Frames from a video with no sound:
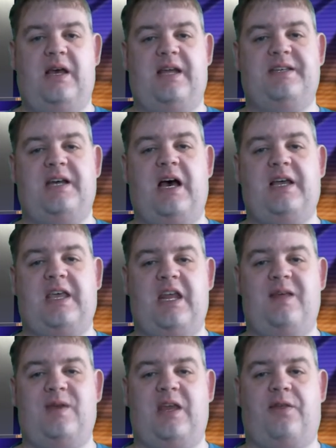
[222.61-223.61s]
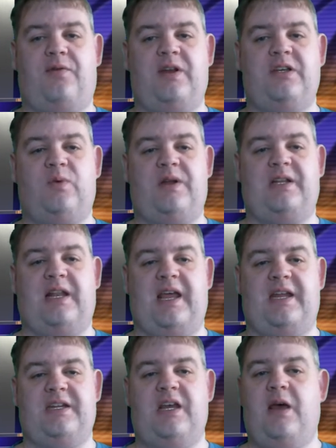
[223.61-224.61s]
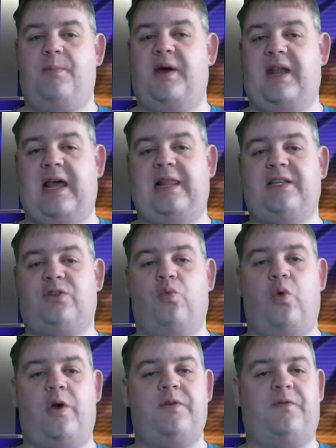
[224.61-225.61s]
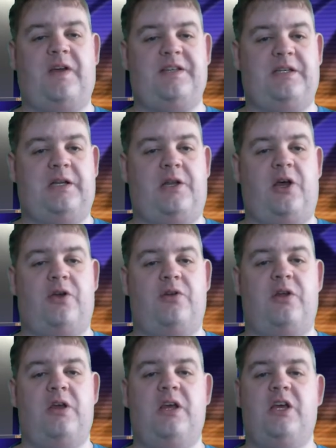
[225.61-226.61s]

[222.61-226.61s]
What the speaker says: A dark enemy threatens Wonderland, but Alice won't face it alone.